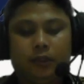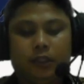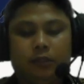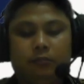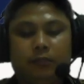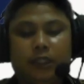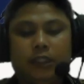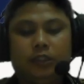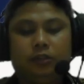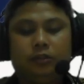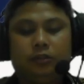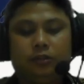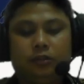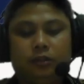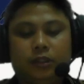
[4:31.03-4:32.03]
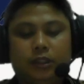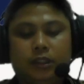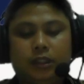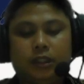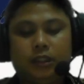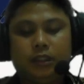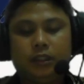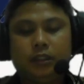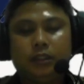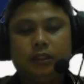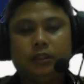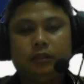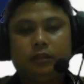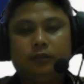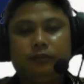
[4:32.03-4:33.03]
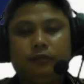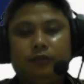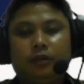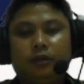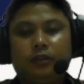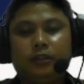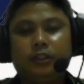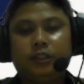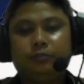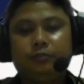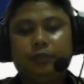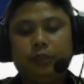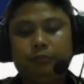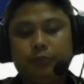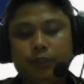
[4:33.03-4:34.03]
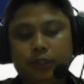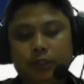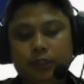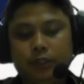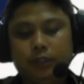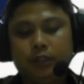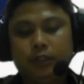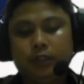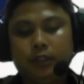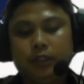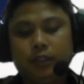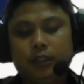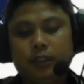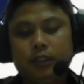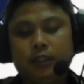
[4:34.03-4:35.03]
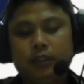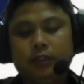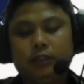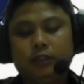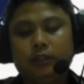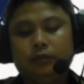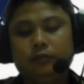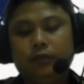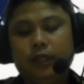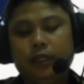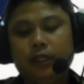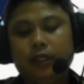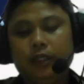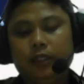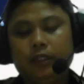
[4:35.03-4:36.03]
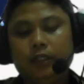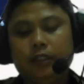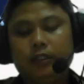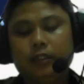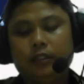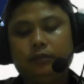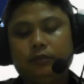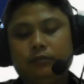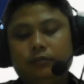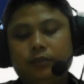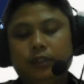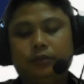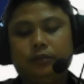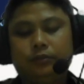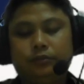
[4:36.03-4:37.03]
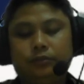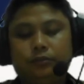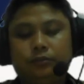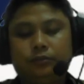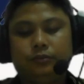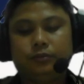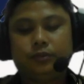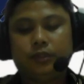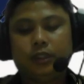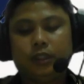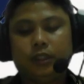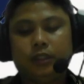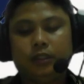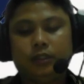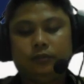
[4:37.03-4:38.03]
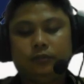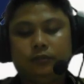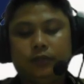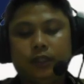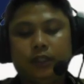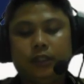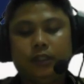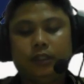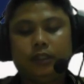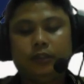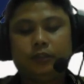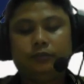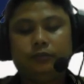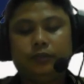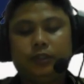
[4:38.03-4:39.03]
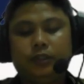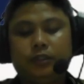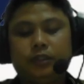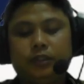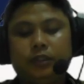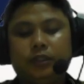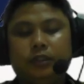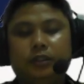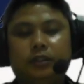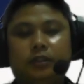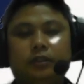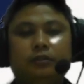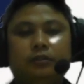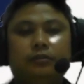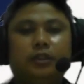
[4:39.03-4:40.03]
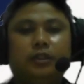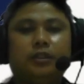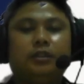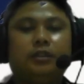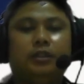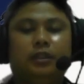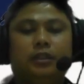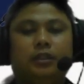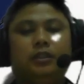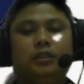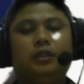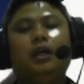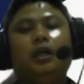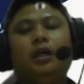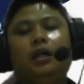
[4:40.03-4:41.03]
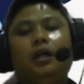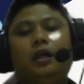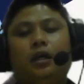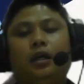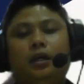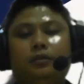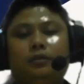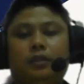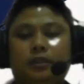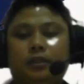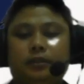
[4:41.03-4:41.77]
the methodology for this paper is the way we do, the way is which we deliver it in our.